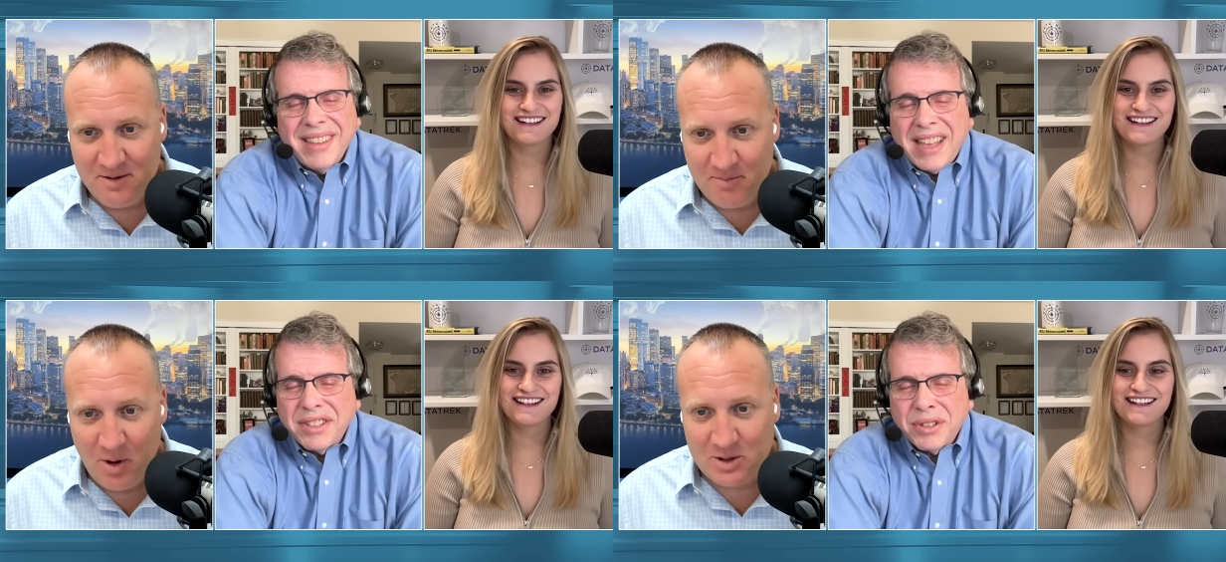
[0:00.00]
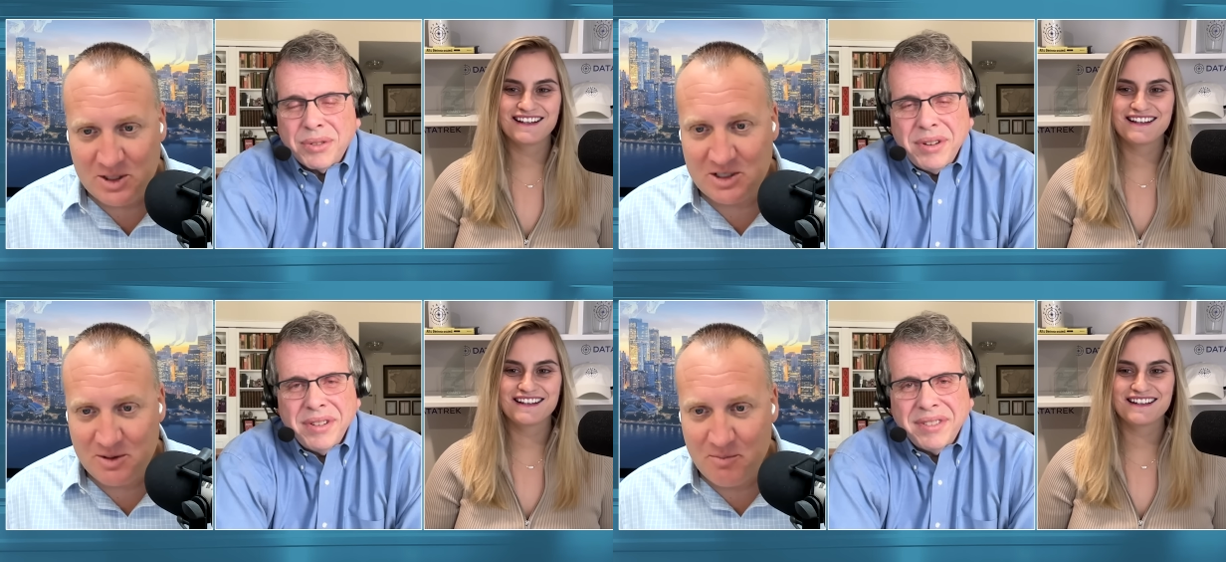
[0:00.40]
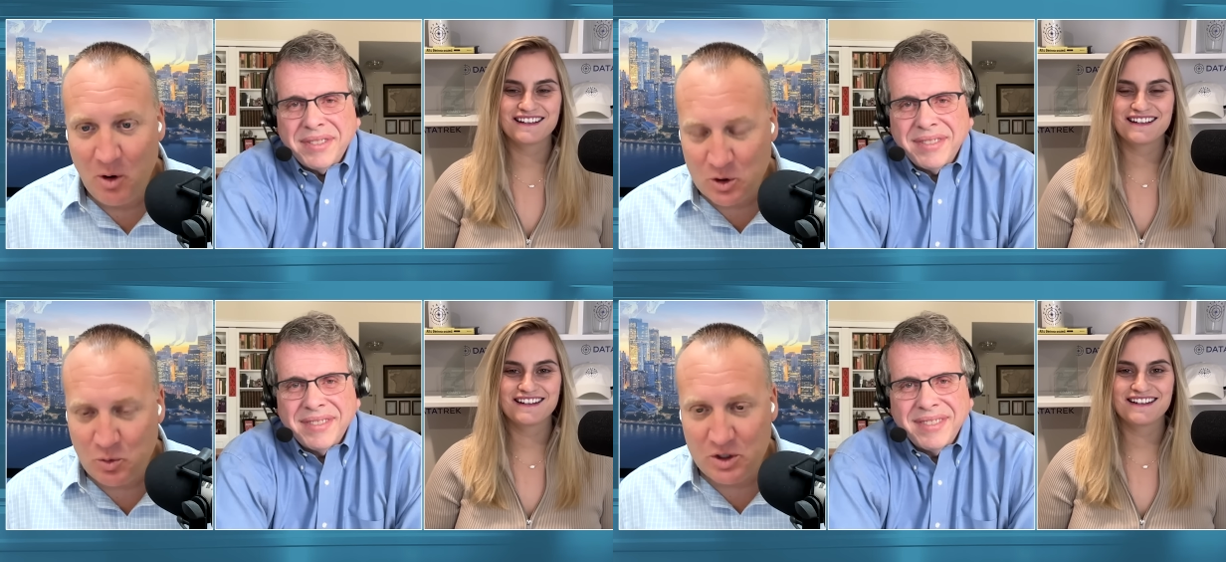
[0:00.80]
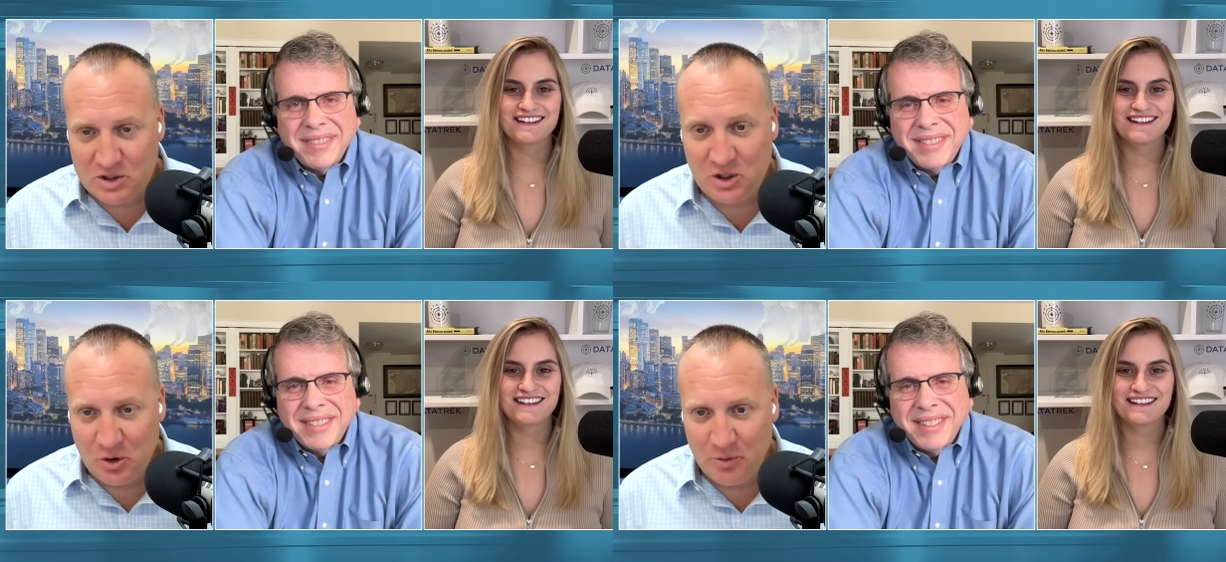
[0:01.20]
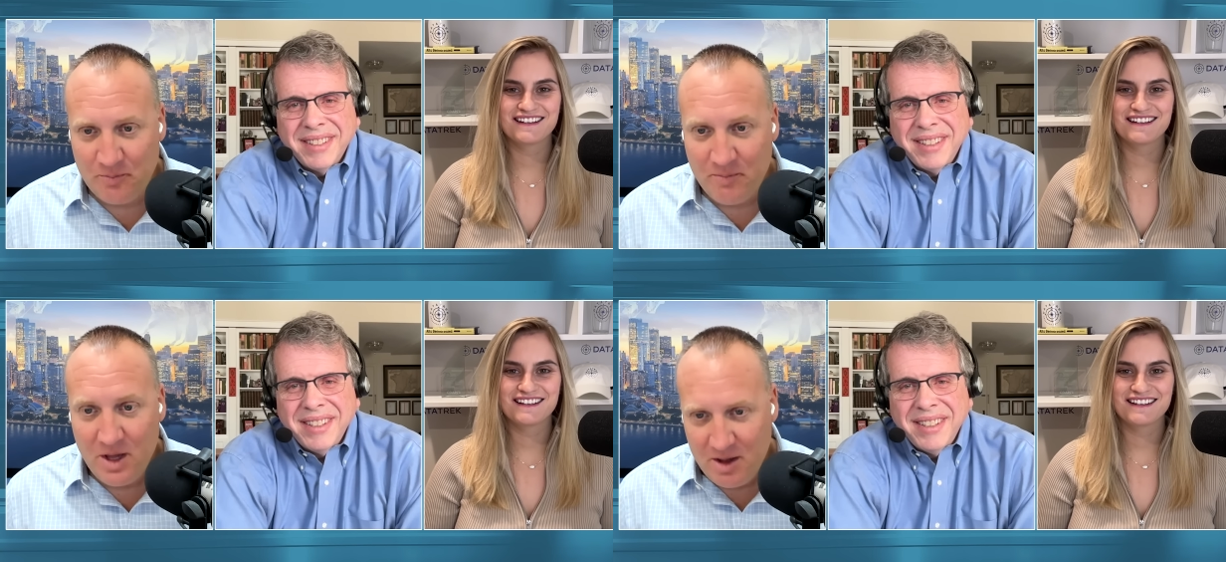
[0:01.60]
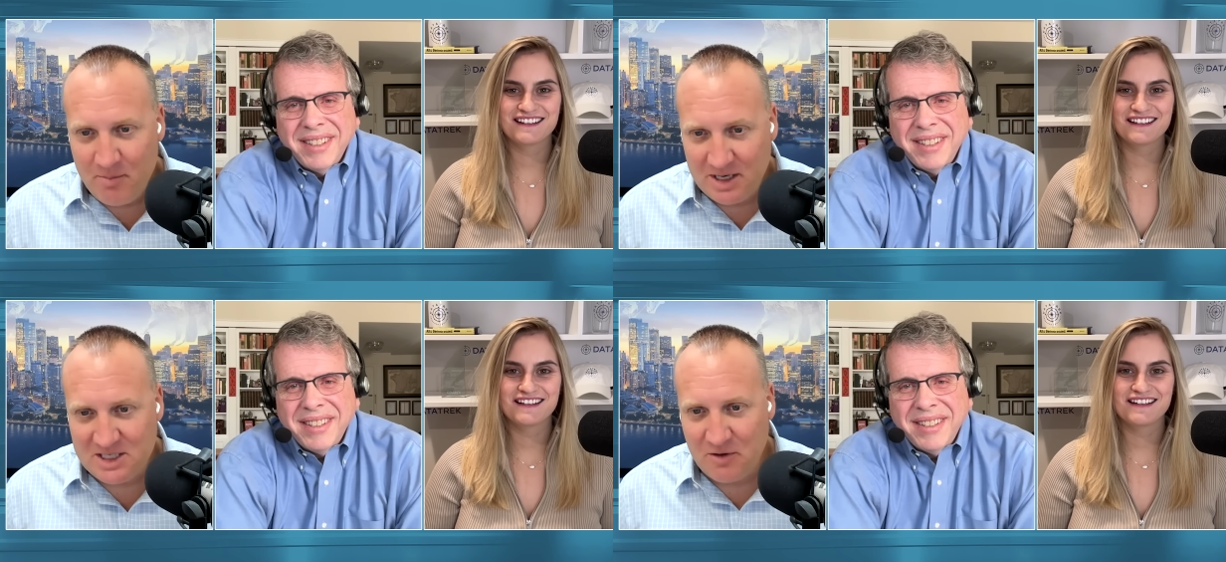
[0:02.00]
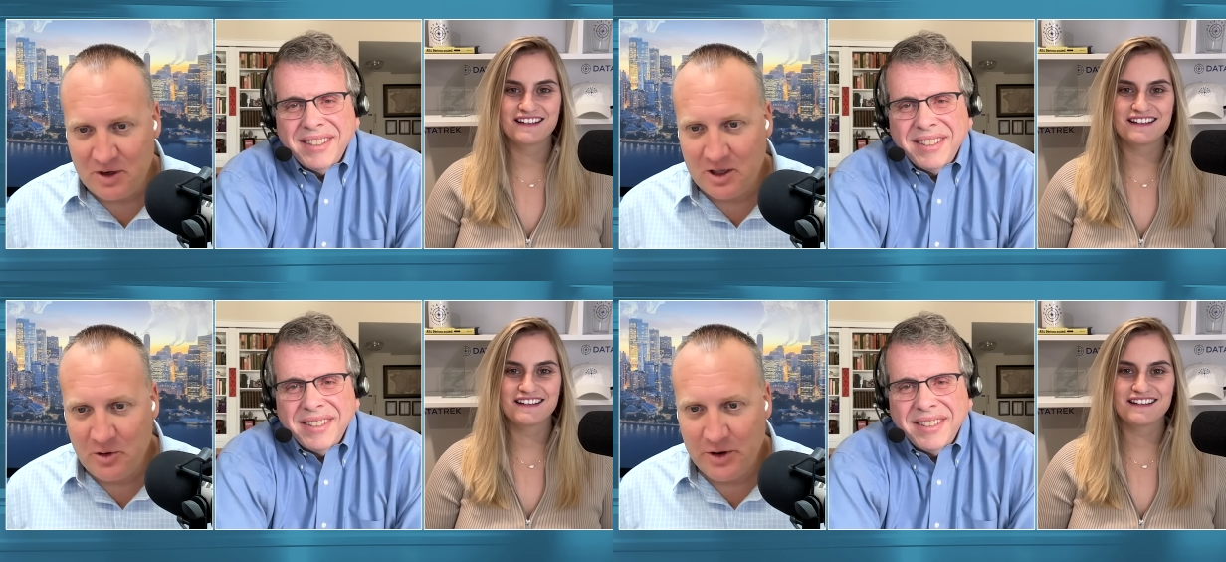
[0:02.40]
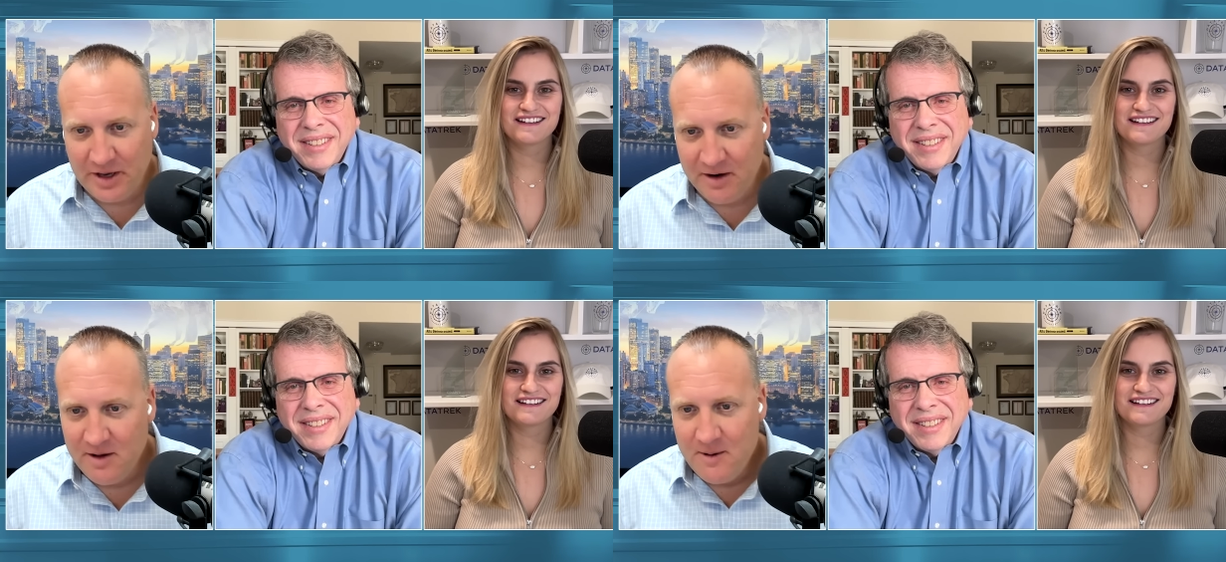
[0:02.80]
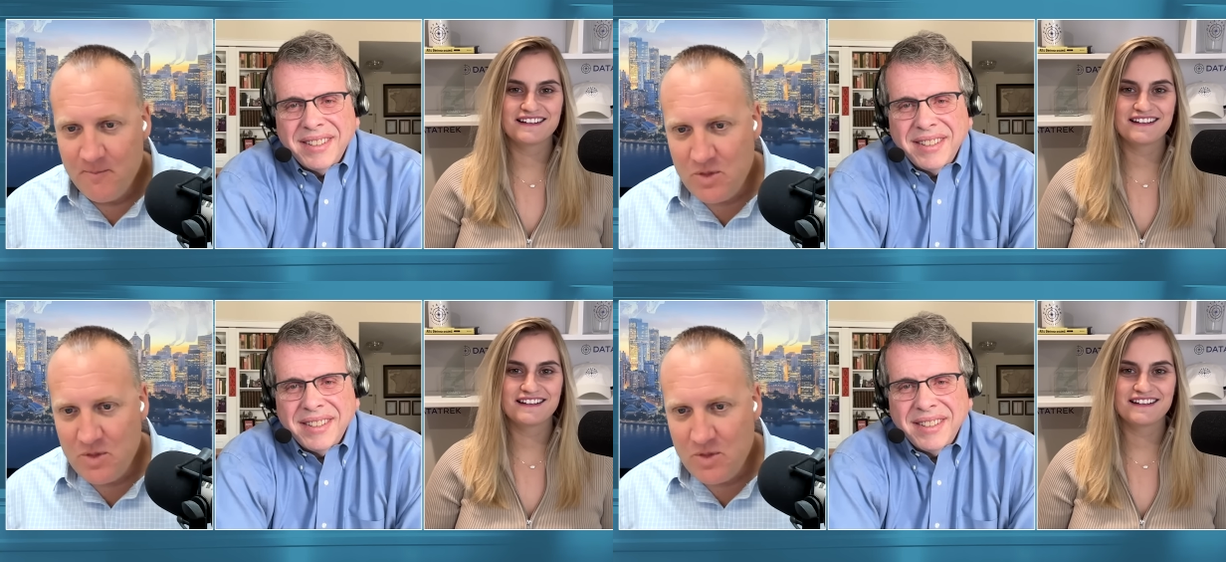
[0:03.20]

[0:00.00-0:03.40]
Speaker 1: That's most, true. most would assume, myself included,